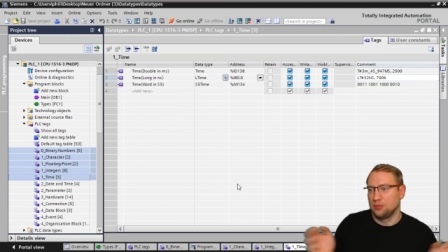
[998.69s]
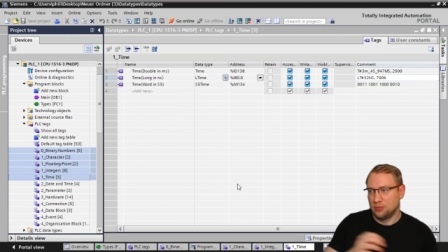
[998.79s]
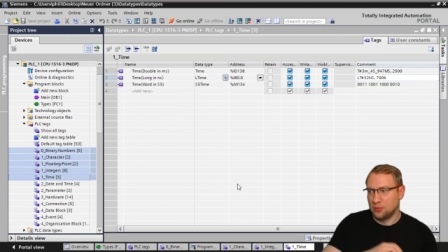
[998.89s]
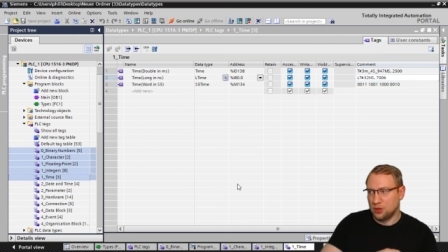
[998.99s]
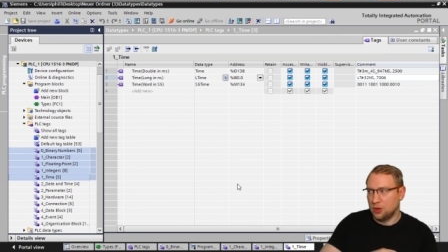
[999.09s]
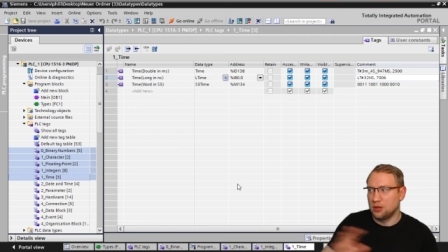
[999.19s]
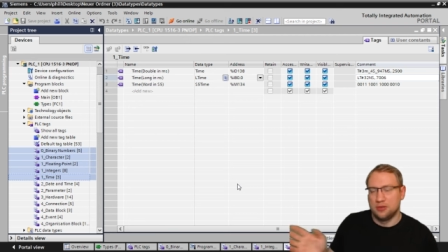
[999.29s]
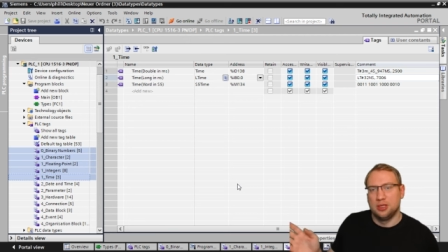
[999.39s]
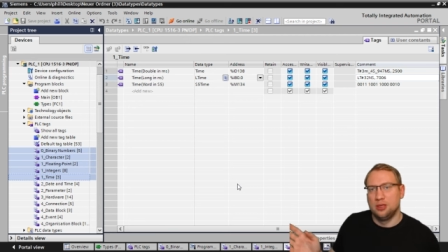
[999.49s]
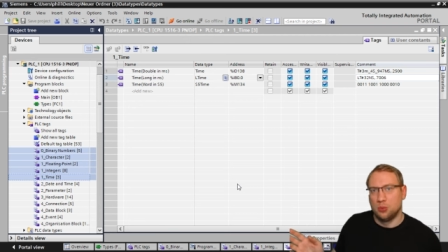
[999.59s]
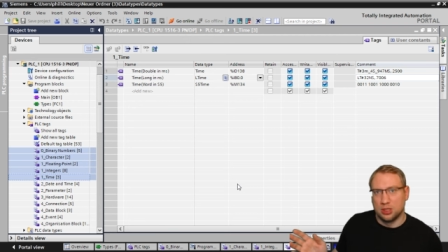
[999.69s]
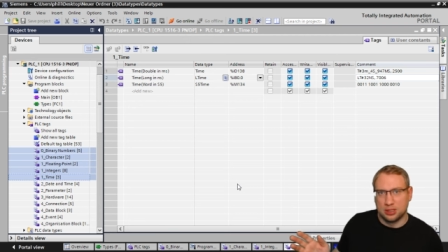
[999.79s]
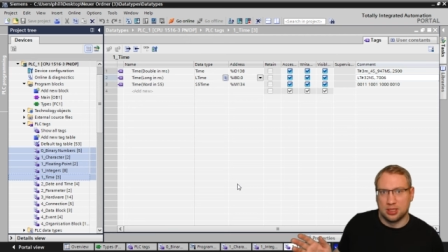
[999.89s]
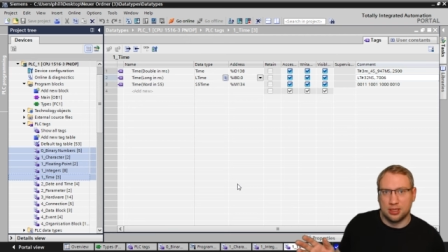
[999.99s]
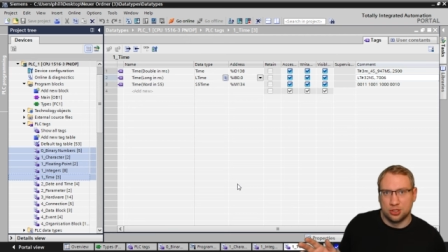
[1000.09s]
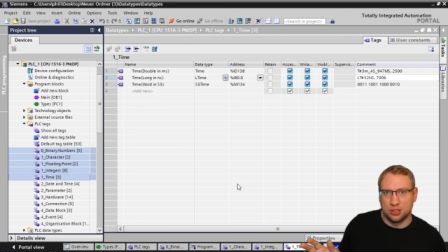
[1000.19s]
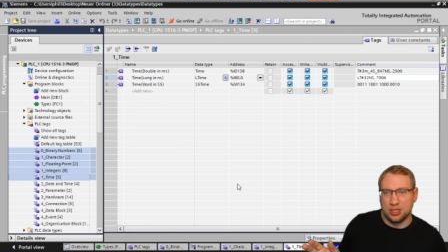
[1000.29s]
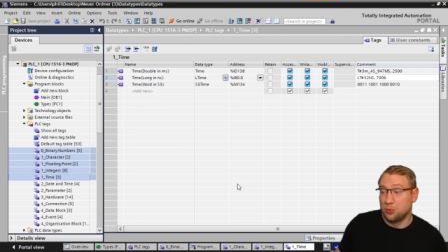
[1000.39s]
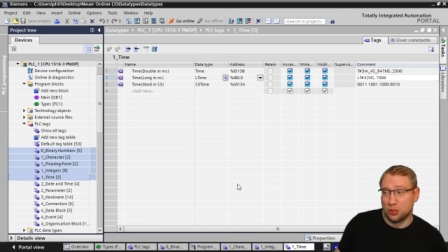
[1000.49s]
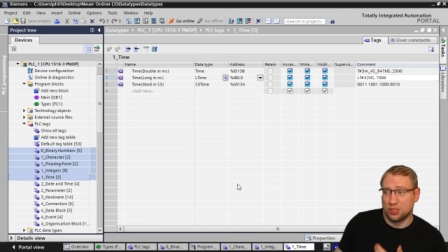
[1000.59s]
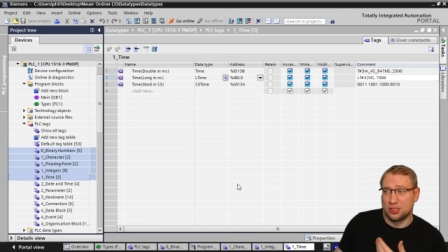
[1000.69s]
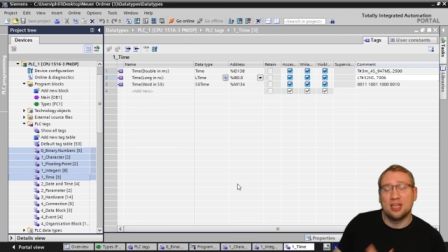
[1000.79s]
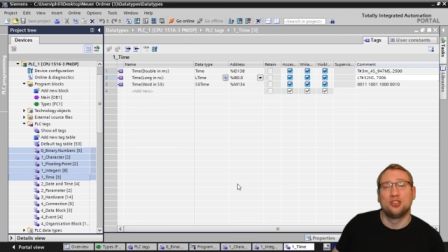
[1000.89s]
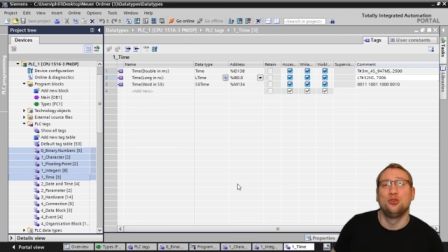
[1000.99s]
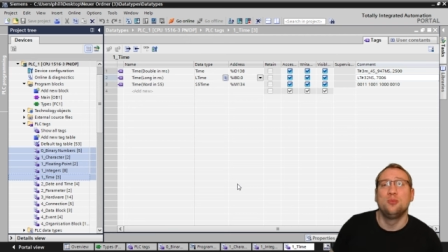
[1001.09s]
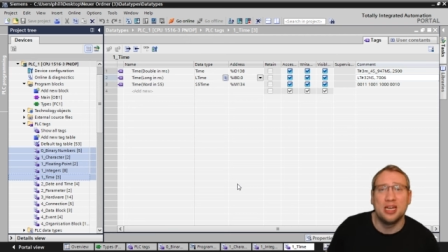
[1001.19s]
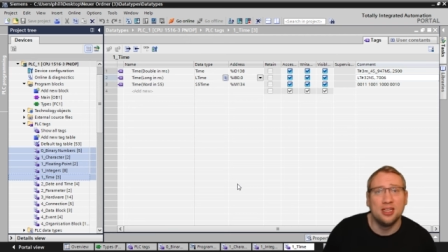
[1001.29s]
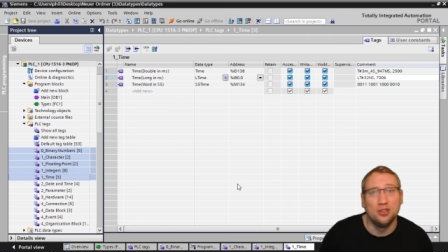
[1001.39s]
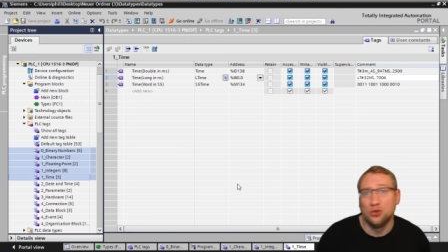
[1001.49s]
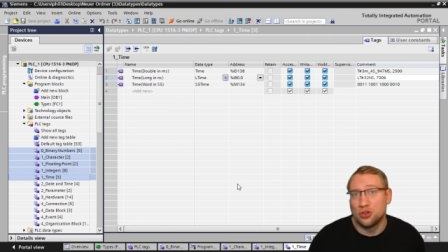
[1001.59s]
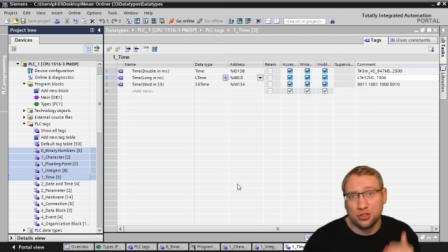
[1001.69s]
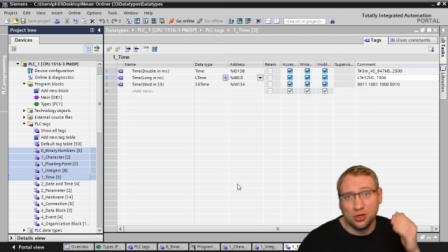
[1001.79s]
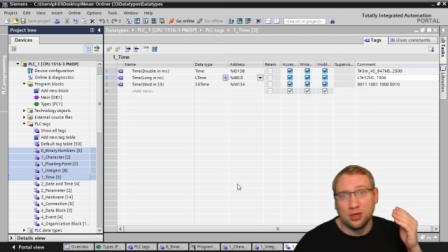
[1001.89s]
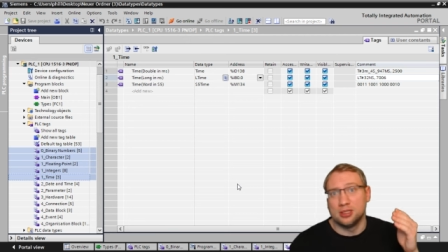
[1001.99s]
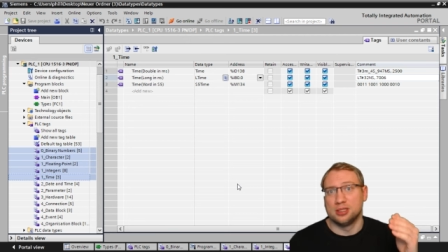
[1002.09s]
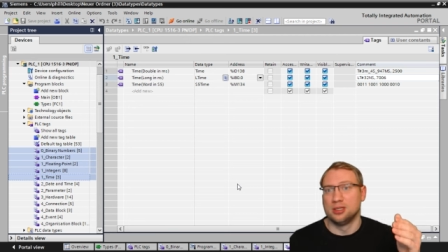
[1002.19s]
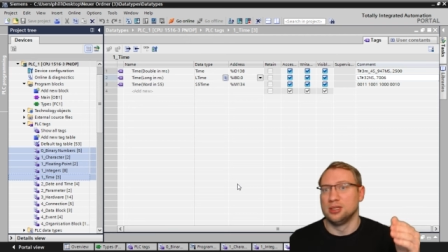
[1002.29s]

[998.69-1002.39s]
with all of the ones that I just named, which is not too many, you're good.